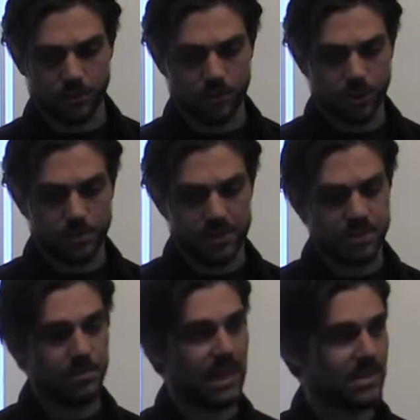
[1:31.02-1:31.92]
of Urbanism
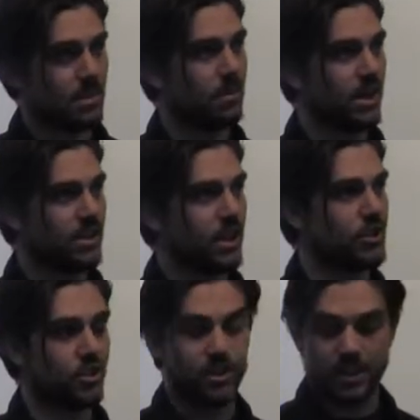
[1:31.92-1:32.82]
and Landscape
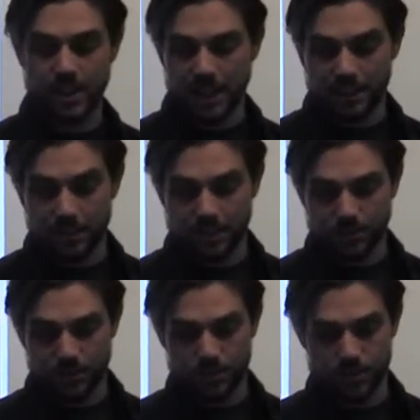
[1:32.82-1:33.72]
Architecture at the
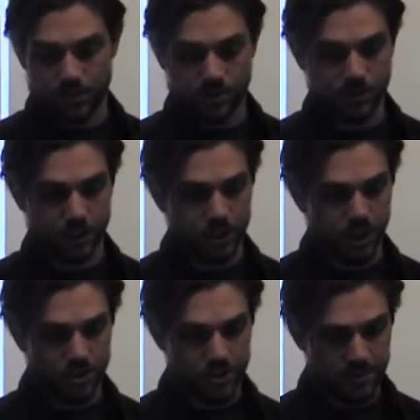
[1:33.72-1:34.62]
Delft University of
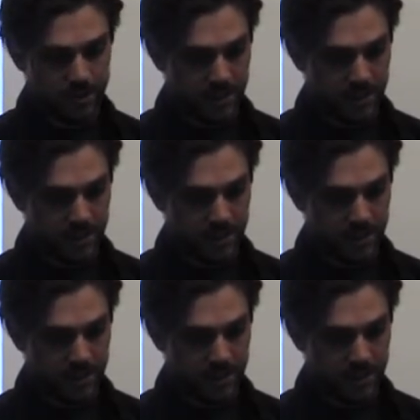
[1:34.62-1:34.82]
Technology.